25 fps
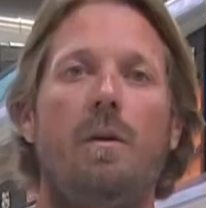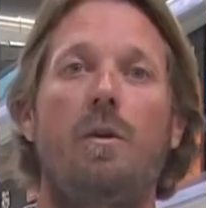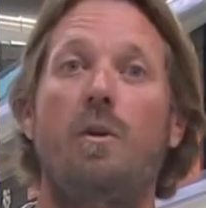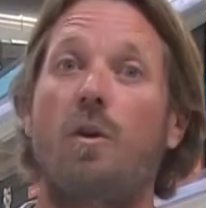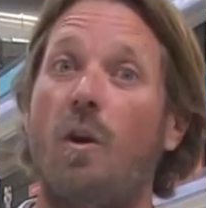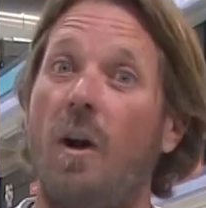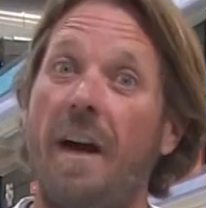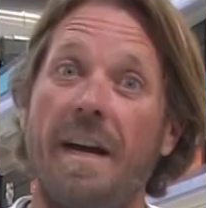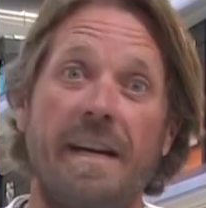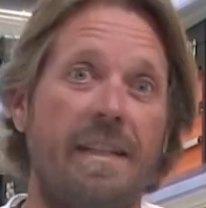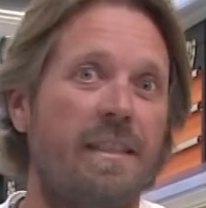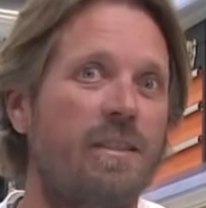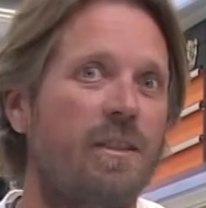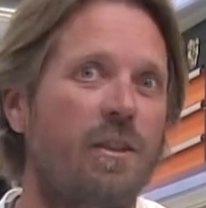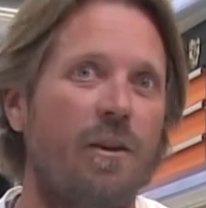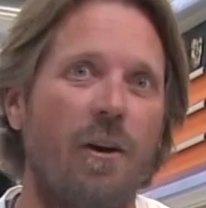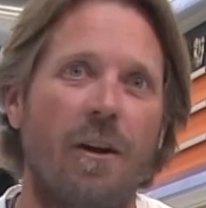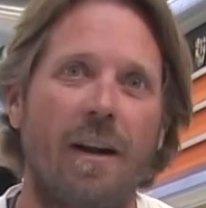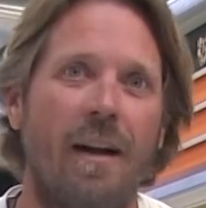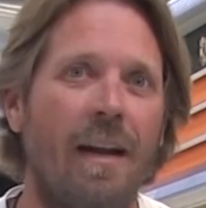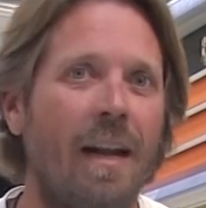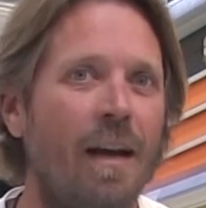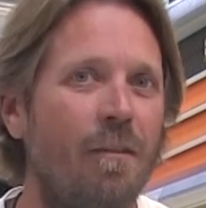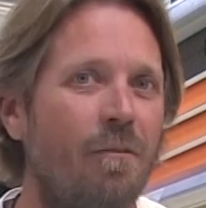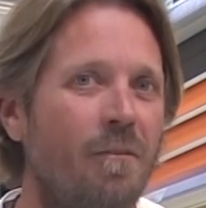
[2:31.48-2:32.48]
Great,
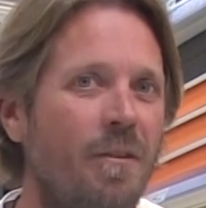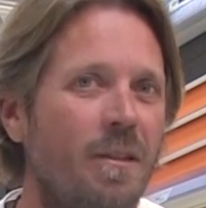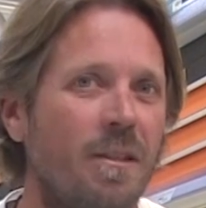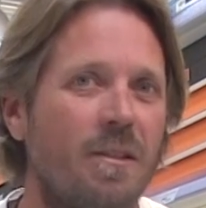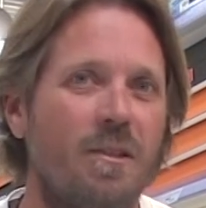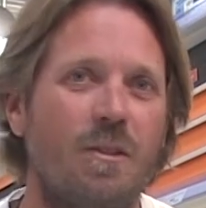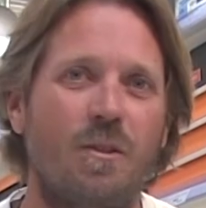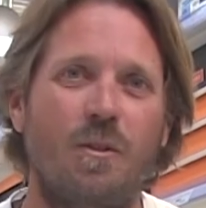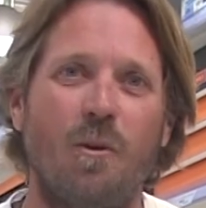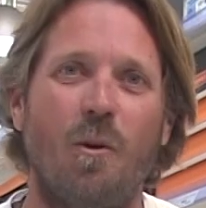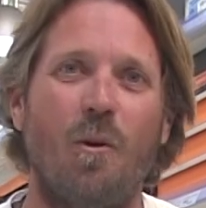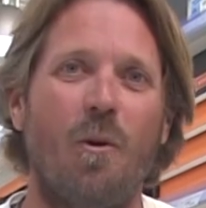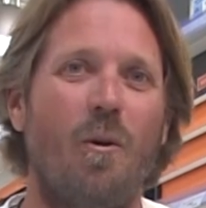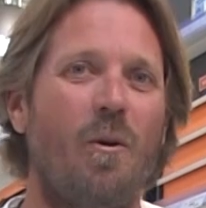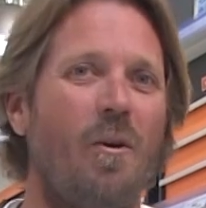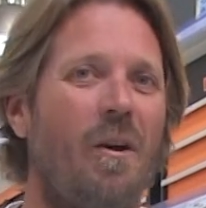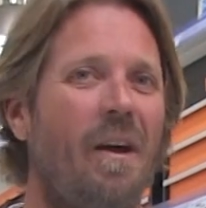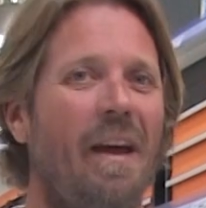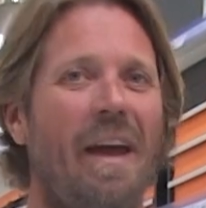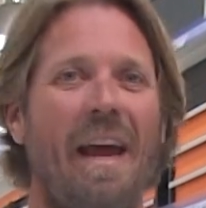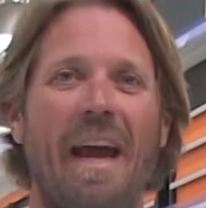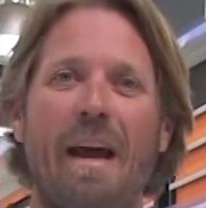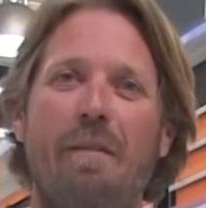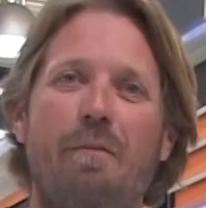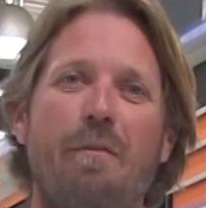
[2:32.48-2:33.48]
gotta love the store.
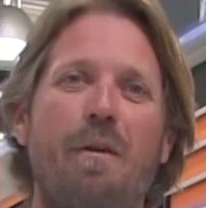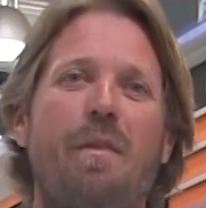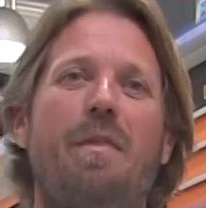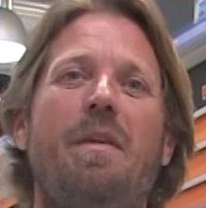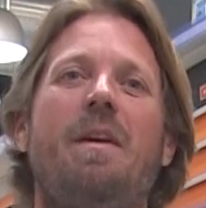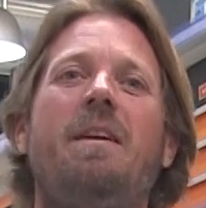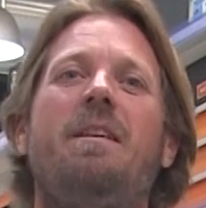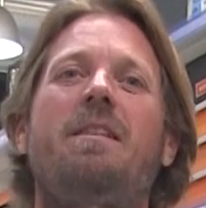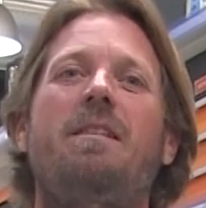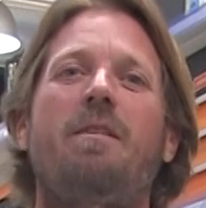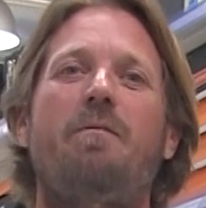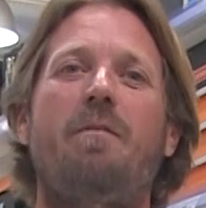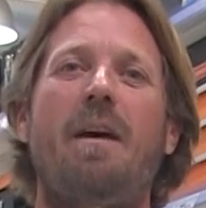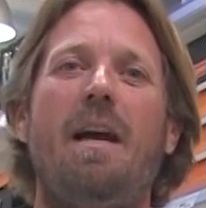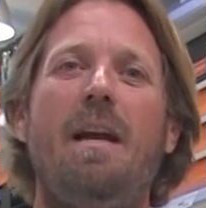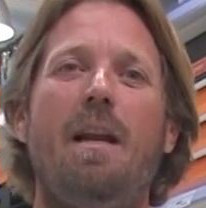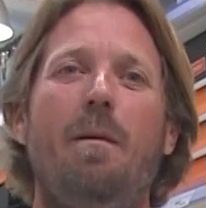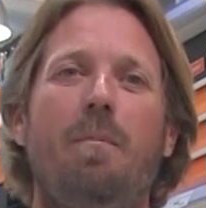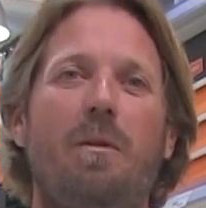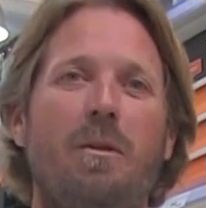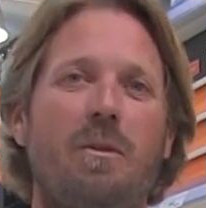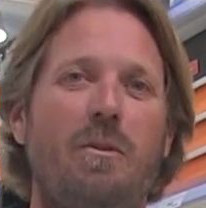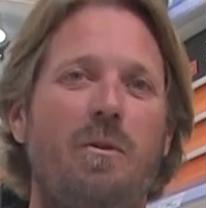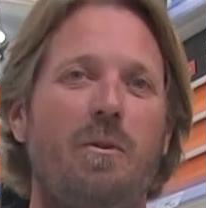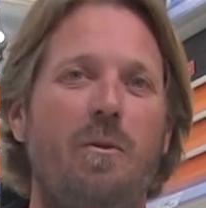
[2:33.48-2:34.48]
Everything's
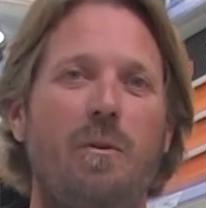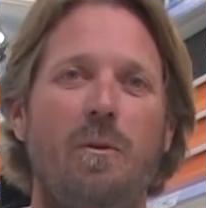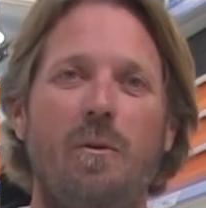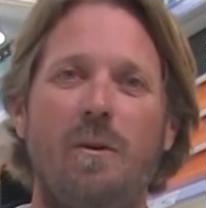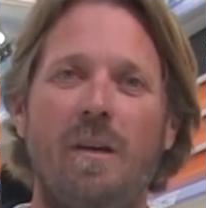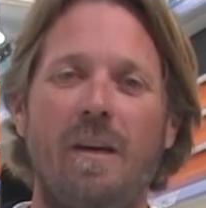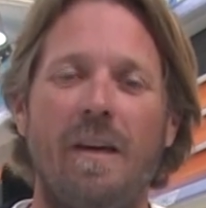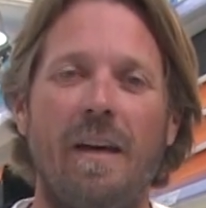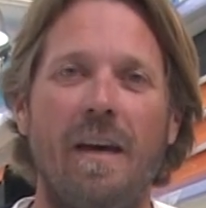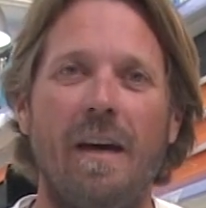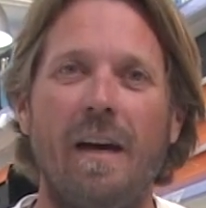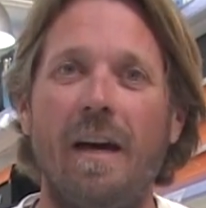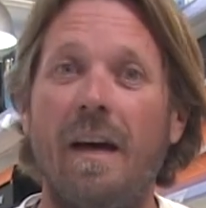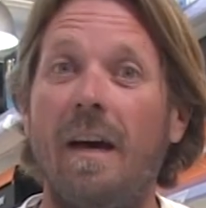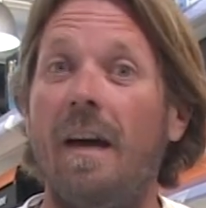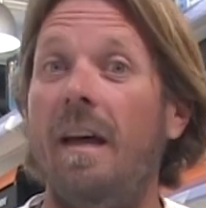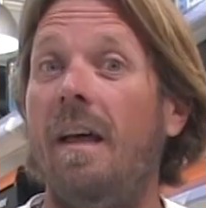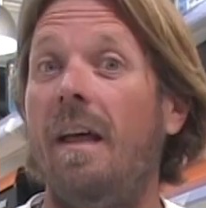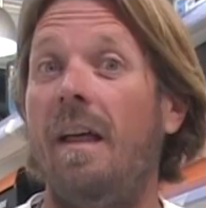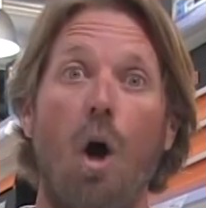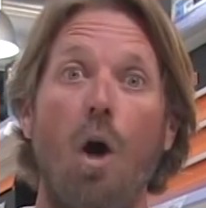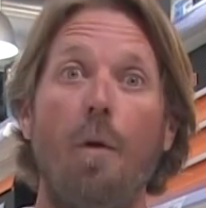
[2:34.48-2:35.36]
available to you here.